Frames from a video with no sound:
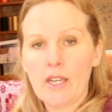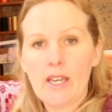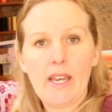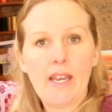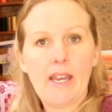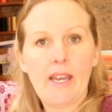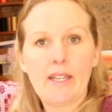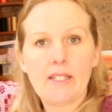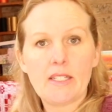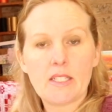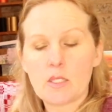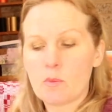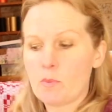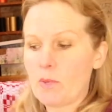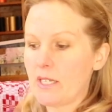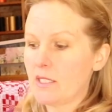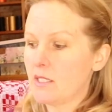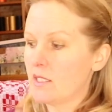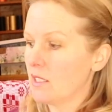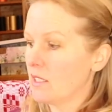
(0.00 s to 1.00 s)
And it's
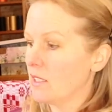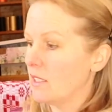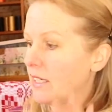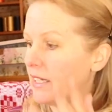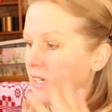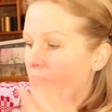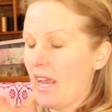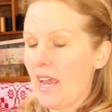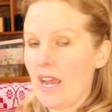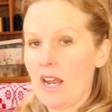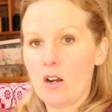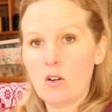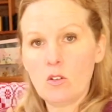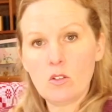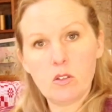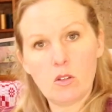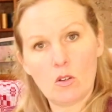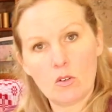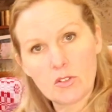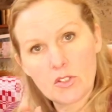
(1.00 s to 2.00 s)
basically how
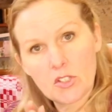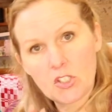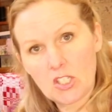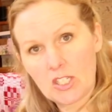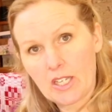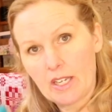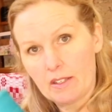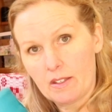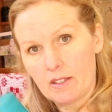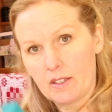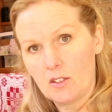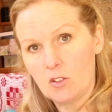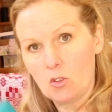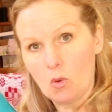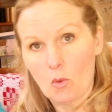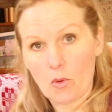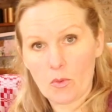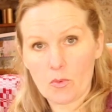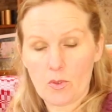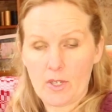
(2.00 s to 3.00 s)
close together
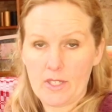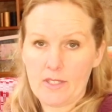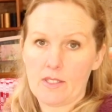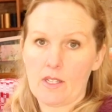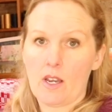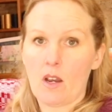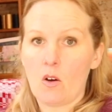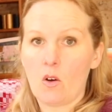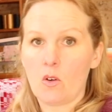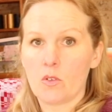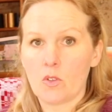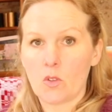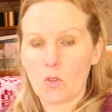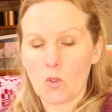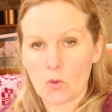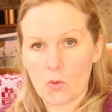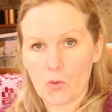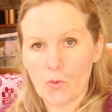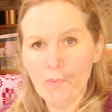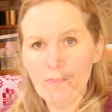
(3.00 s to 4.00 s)
your threads are on the
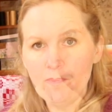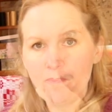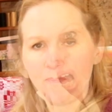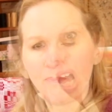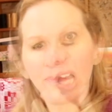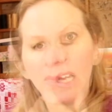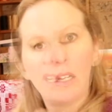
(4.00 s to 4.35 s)
loom.